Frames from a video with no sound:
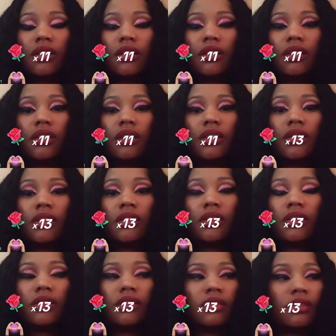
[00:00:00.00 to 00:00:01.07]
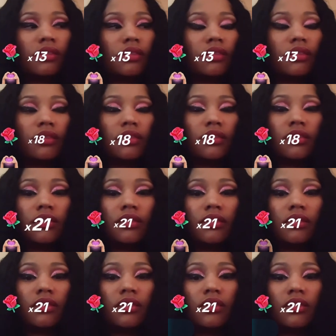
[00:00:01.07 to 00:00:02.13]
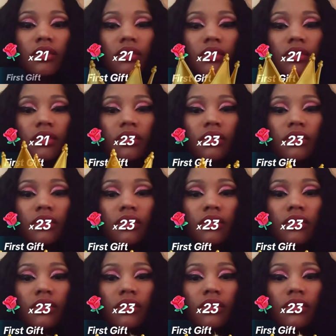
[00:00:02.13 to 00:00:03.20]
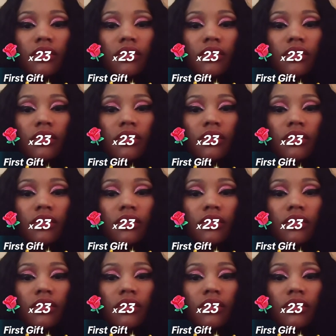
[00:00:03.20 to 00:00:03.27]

Nobody speaks.